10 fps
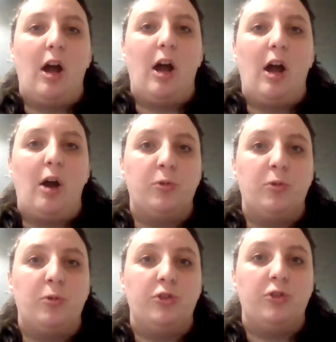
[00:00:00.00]
how people
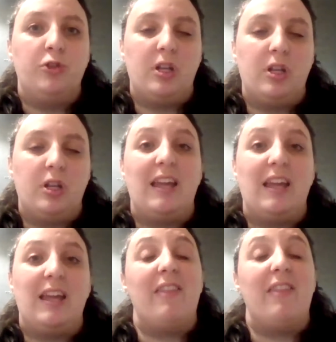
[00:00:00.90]
will do things,
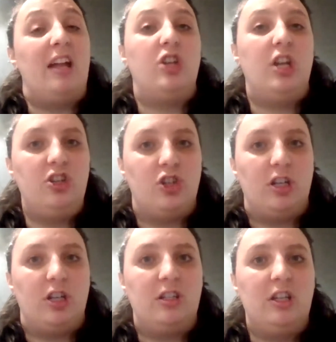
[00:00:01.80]
and then that
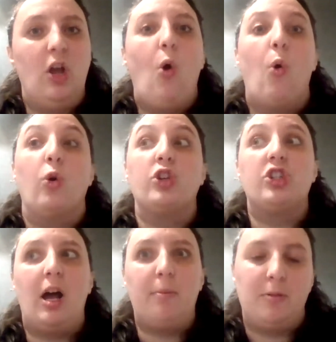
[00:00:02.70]
changes, or
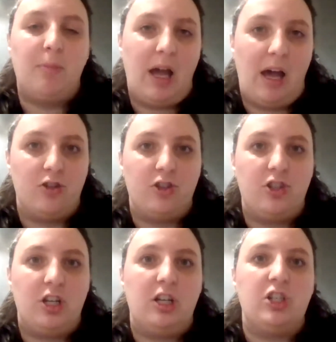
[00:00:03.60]
shopping patterns
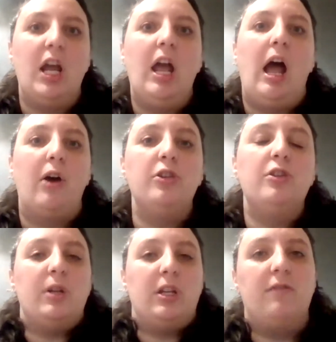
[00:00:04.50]
change, how do
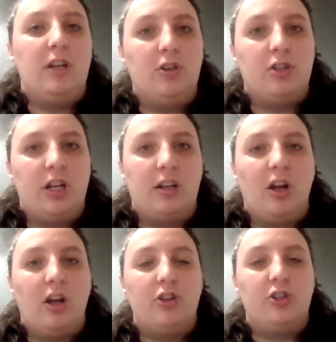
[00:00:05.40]
you innovate your
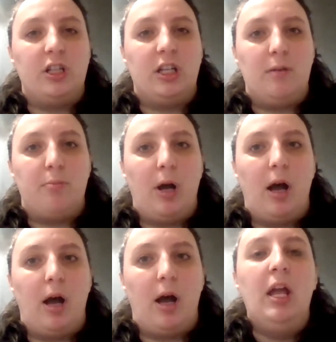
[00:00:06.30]
technology to keep
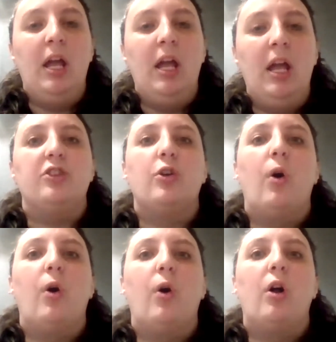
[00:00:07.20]
up? And
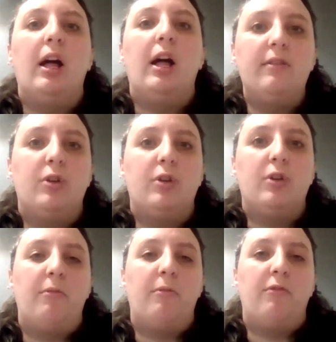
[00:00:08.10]
so a lot of what
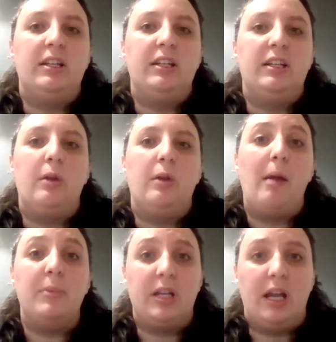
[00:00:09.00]
I'm finding
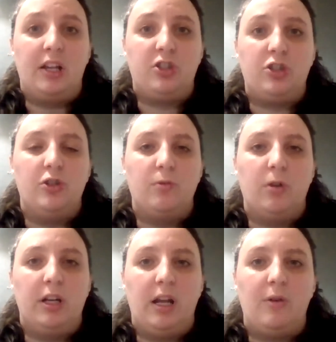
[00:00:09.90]
I'm being asked to do
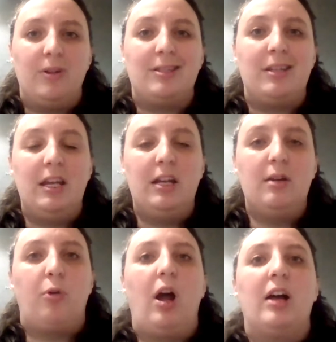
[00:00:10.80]
right now is take a
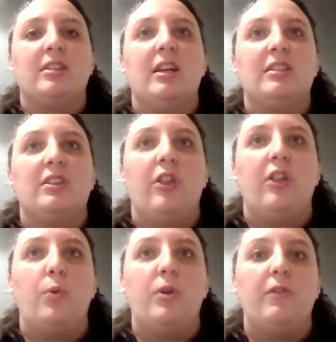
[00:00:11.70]
process
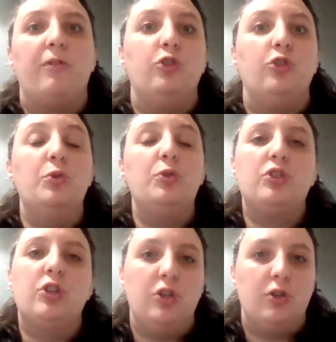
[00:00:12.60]
that we used
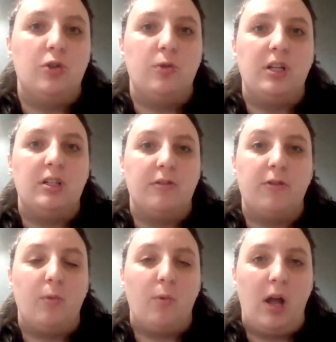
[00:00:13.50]
to do in a
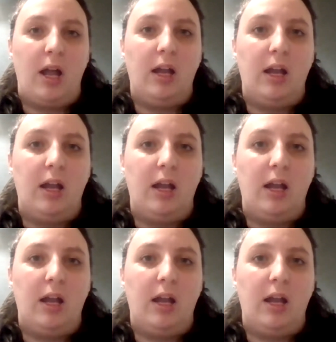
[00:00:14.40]
different way,